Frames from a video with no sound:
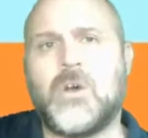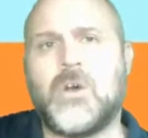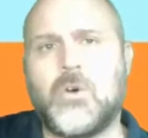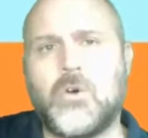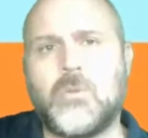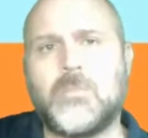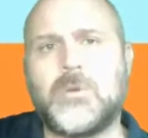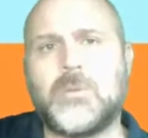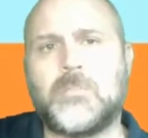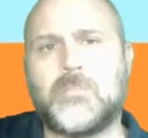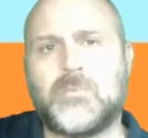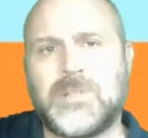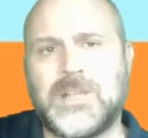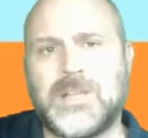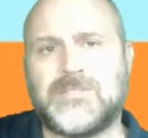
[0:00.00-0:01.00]
Homer
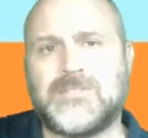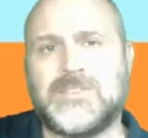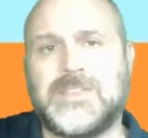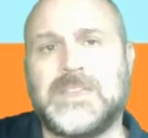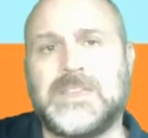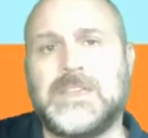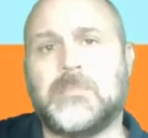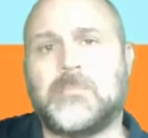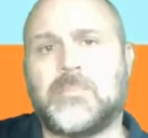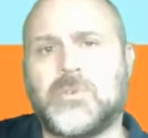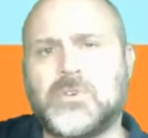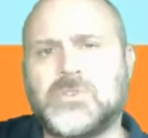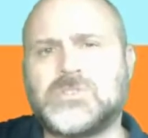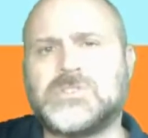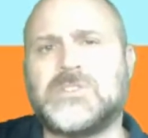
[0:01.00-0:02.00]
Plessy
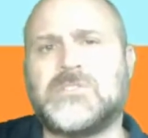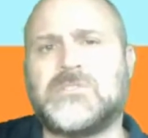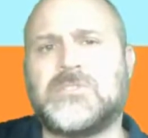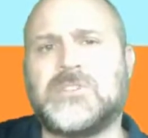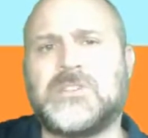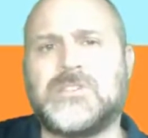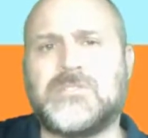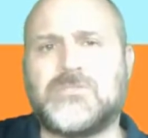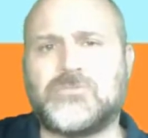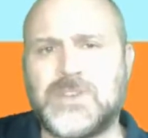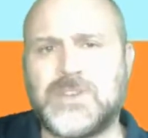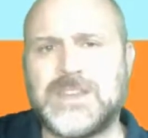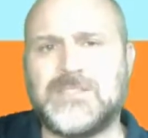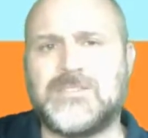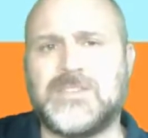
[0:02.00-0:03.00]
purchased a
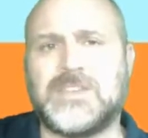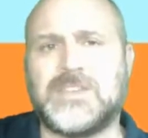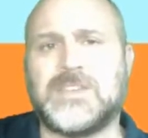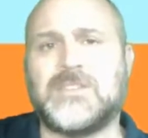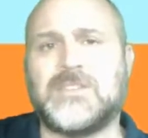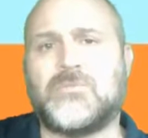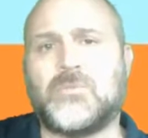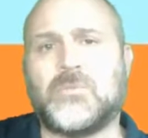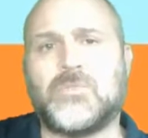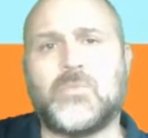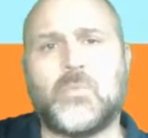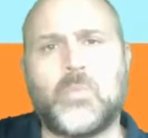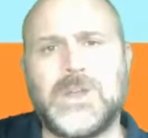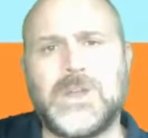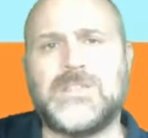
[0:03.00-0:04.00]
train ticket for
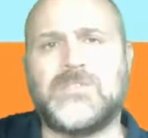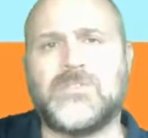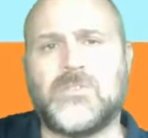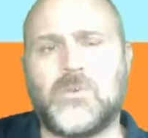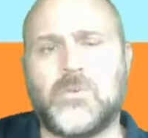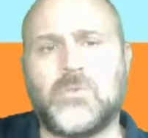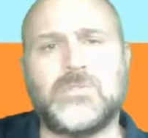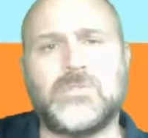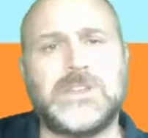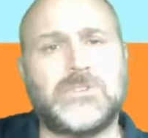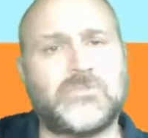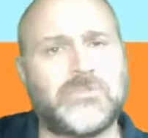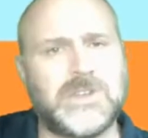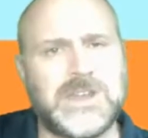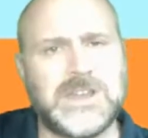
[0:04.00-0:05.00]
the whites-only
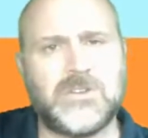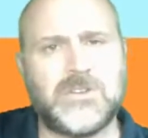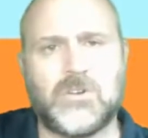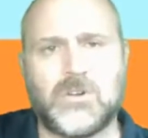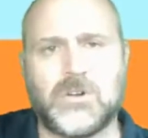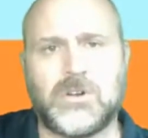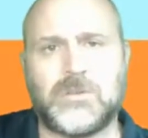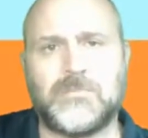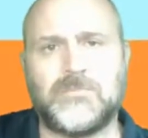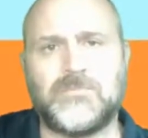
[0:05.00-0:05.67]
train car.